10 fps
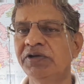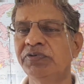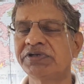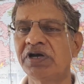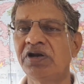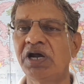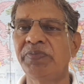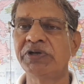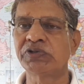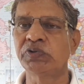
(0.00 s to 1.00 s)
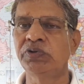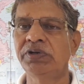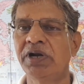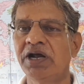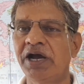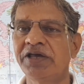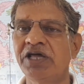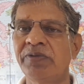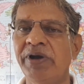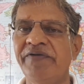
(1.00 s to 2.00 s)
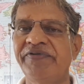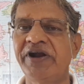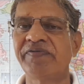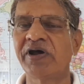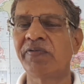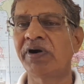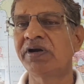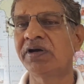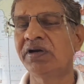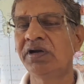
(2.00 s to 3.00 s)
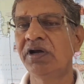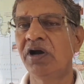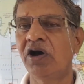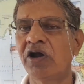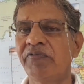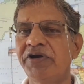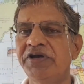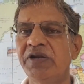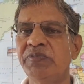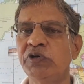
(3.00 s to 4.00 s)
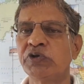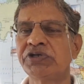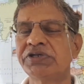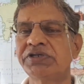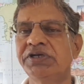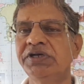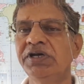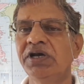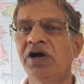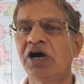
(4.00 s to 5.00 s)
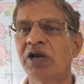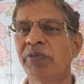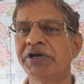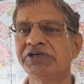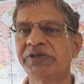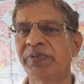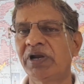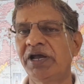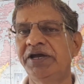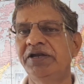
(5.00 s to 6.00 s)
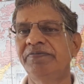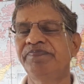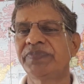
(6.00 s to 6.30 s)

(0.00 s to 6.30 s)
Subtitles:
which cannot be issued either by freight forwarder or by NBOCC or by shipping line.